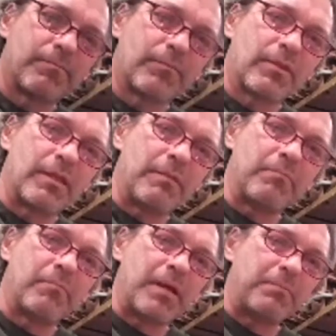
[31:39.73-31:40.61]
that
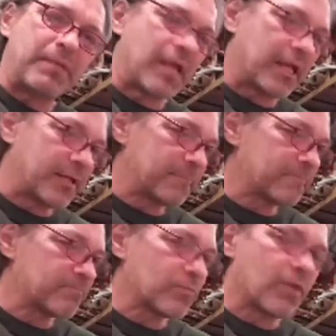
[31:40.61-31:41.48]
might be like
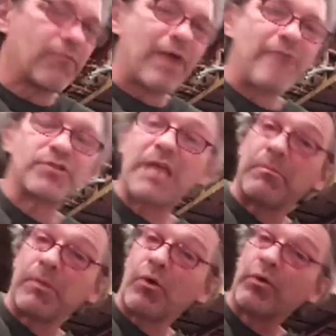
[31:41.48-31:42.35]
five
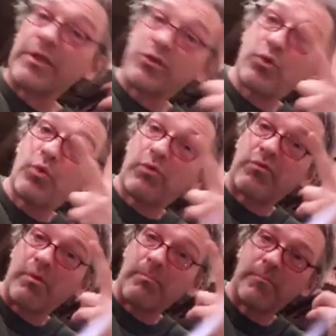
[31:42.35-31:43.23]
stamen, but only two of
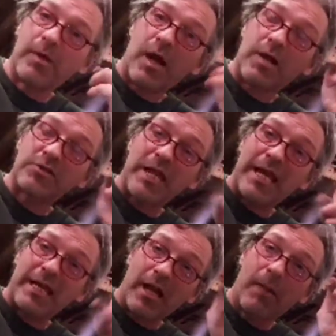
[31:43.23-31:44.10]
them are
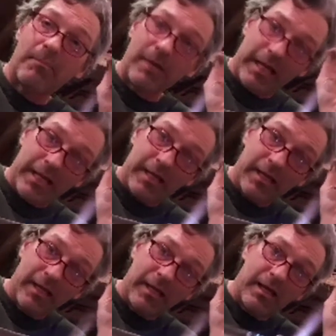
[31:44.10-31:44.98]
standing up and
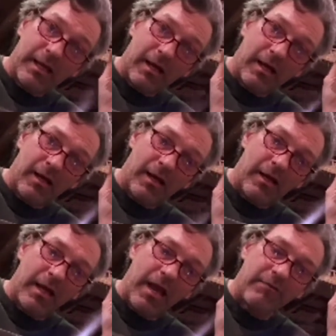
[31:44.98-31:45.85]
uh,
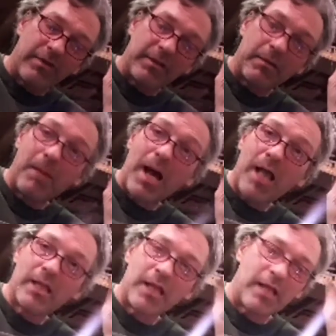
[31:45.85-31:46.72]
having the pollen
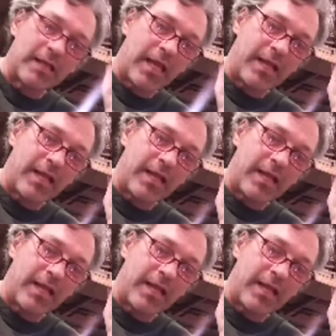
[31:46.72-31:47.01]
on the end.